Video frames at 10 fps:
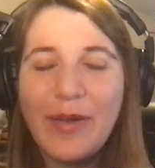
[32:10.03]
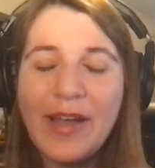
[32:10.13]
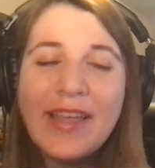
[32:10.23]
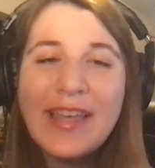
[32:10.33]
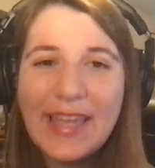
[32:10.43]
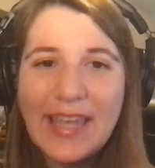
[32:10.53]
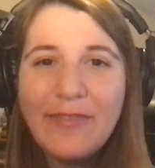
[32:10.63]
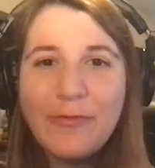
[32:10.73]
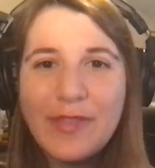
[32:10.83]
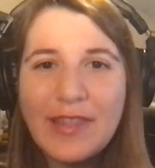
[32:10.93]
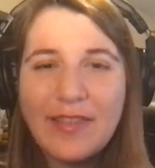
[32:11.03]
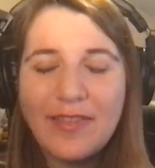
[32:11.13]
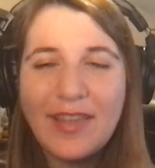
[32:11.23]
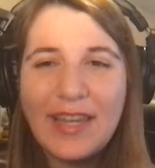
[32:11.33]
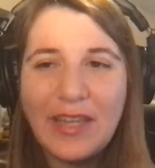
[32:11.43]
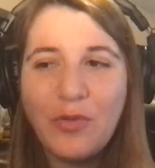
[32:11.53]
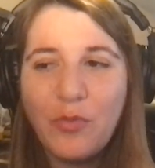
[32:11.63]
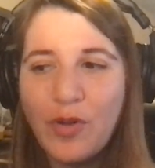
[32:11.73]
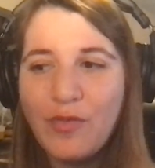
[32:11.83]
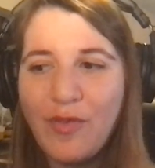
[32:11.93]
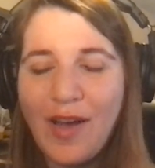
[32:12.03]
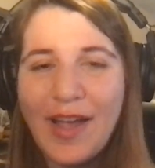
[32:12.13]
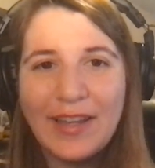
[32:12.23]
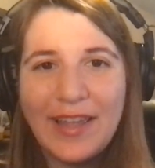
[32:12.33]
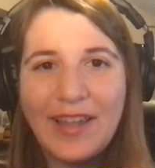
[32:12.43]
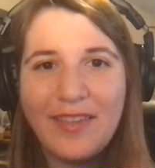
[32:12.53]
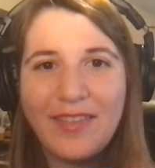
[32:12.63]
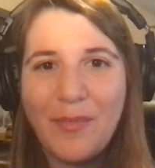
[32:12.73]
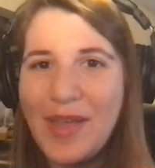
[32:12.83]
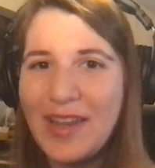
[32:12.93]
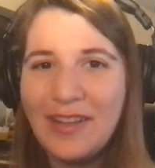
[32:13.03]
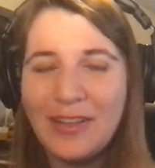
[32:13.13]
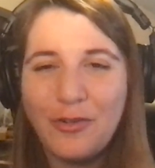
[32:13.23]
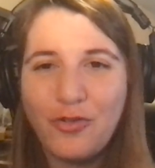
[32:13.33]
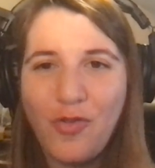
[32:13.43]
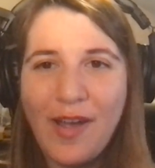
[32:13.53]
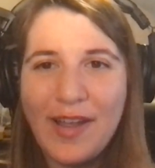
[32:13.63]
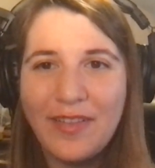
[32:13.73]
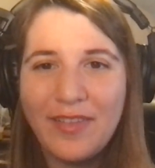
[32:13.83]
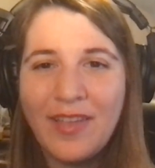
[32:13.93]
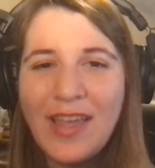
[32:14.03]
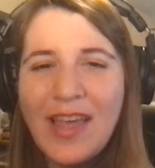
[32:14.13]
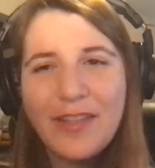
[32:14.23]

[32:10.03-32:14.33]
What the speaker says: But even within the city, you would find like some hidden little shrines.